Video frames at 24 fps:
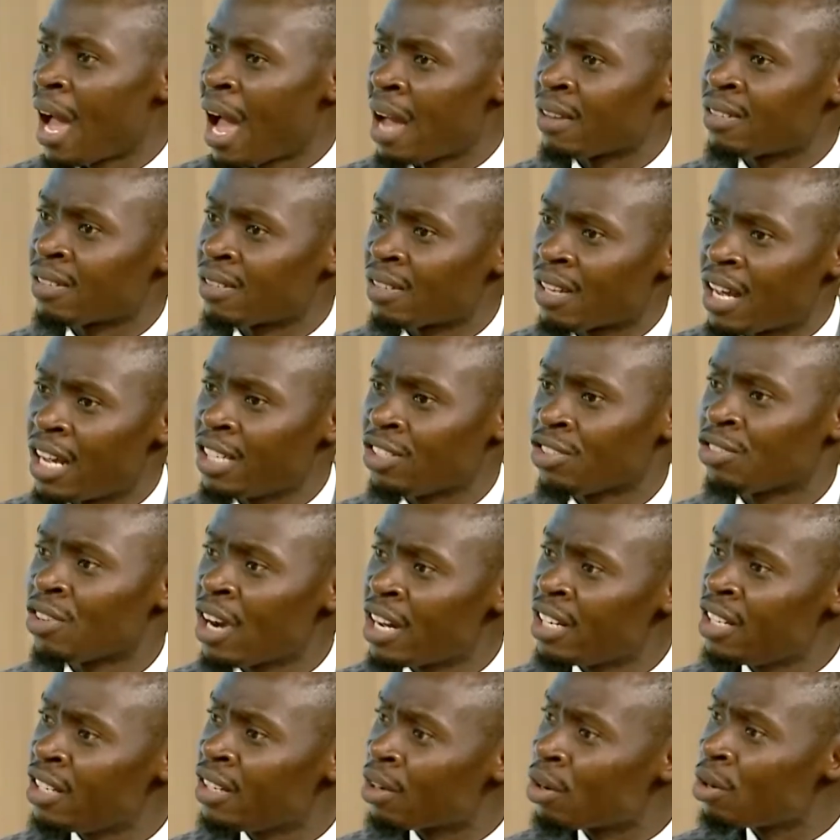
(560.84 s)
as
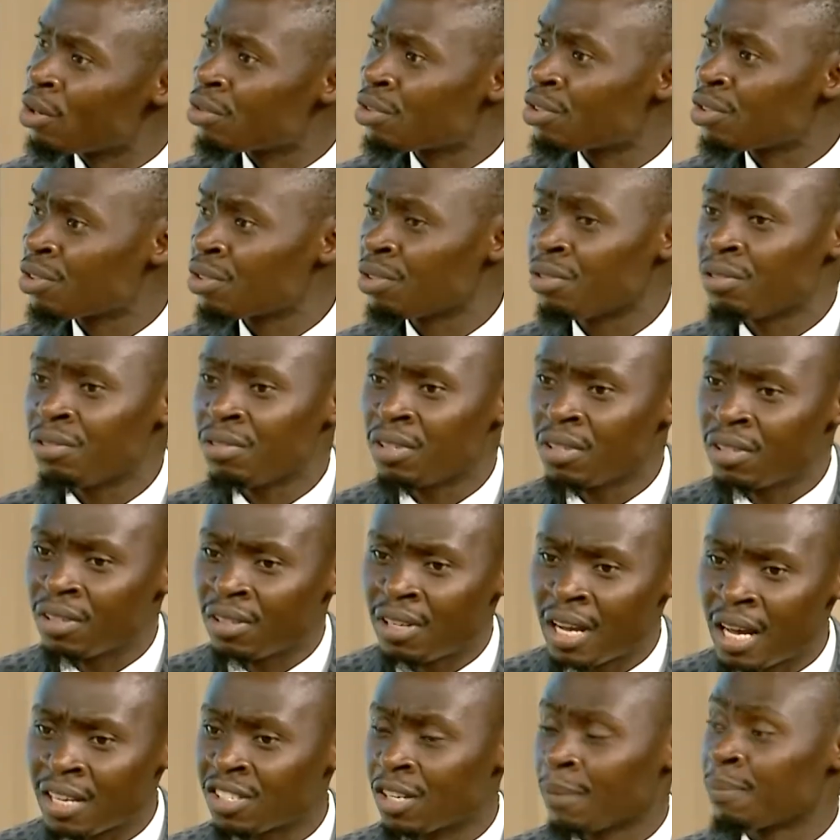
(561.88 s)
enshrined in the Constitution.
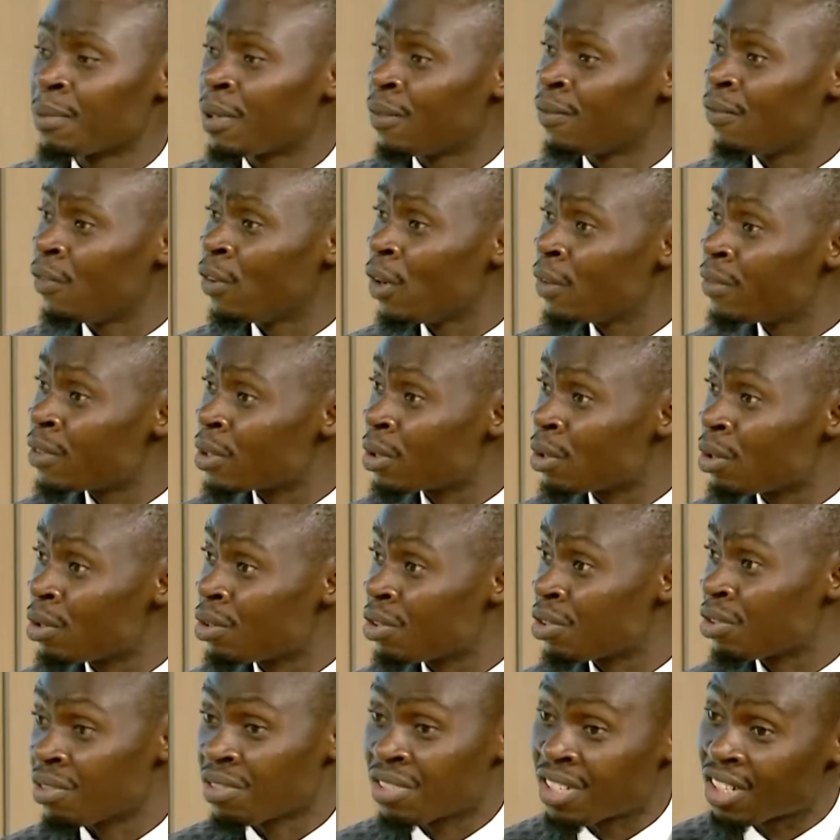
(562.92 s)
That's chapter 4 of the
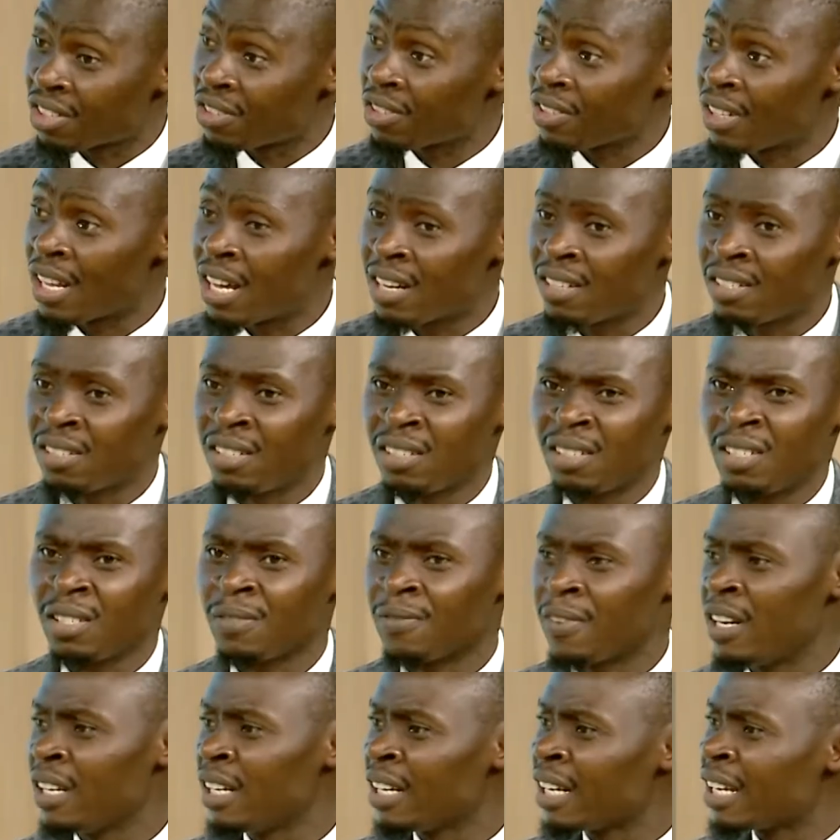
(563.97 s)
Constitution, section 36
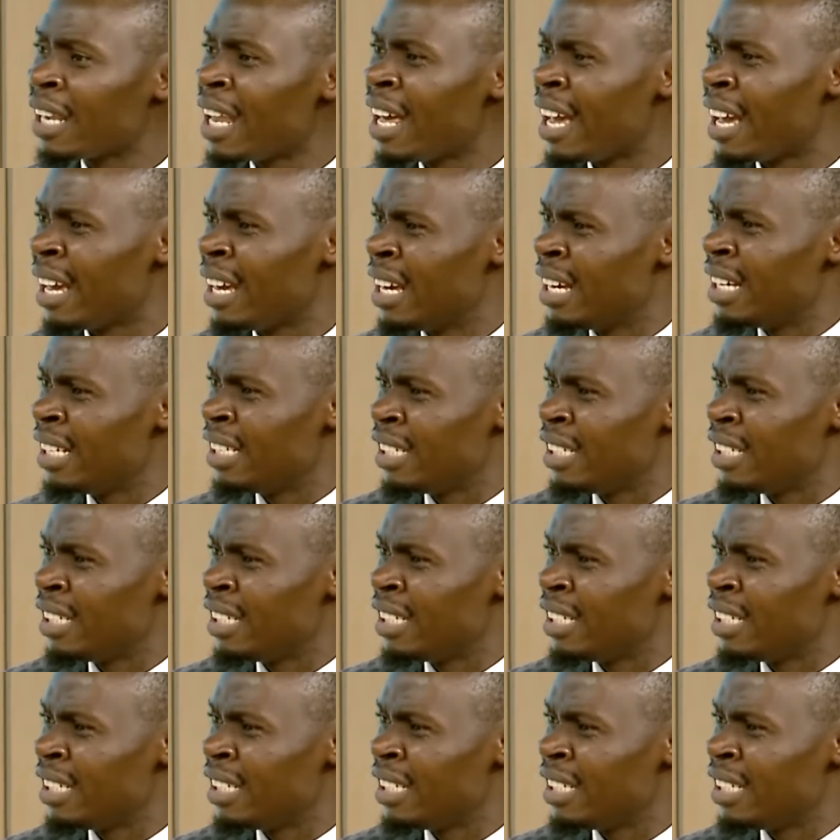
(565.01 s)
is very clear.